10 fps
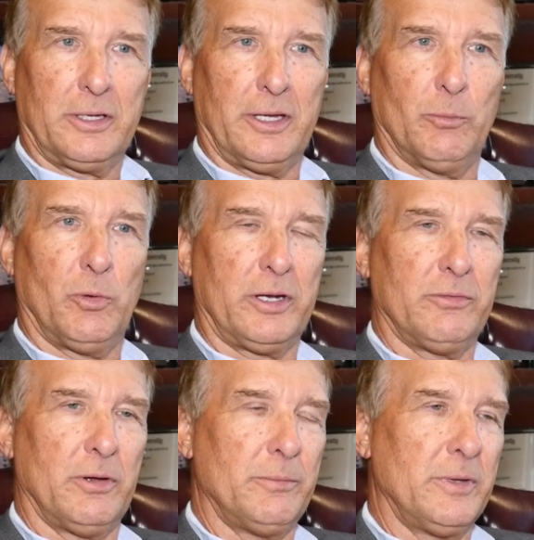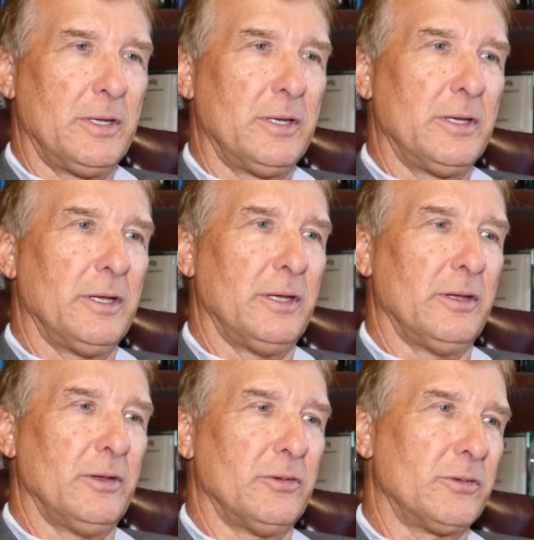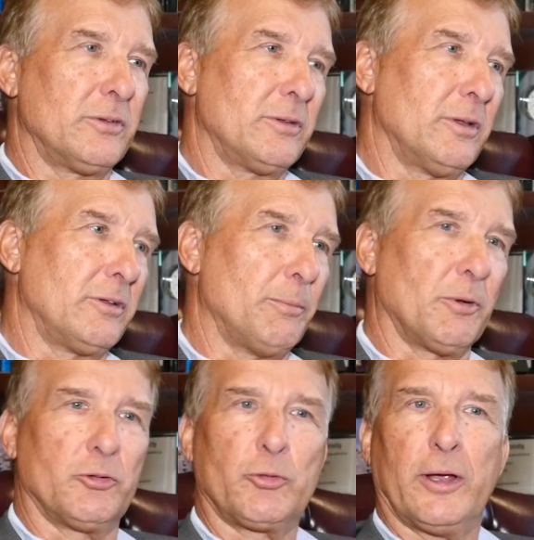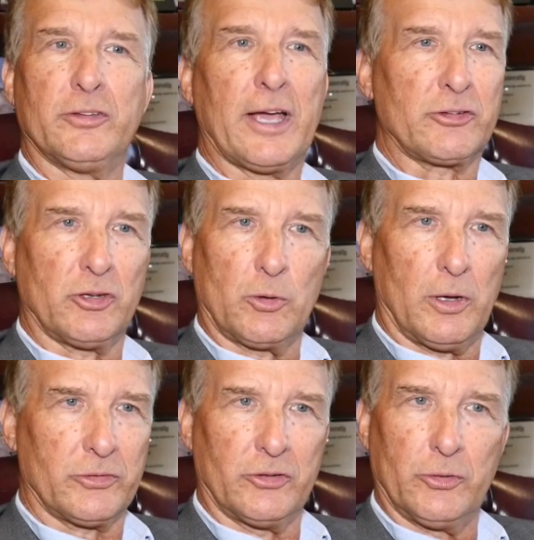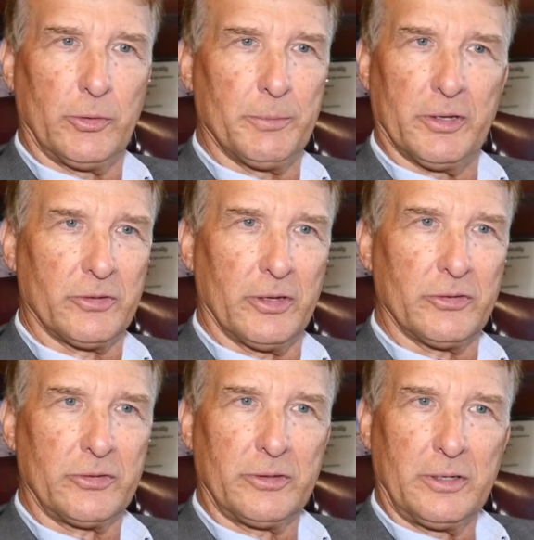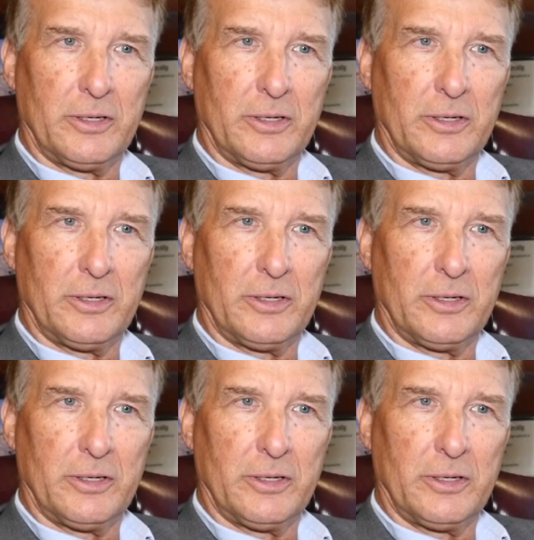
And one of them is the typical transaction cost of doing business.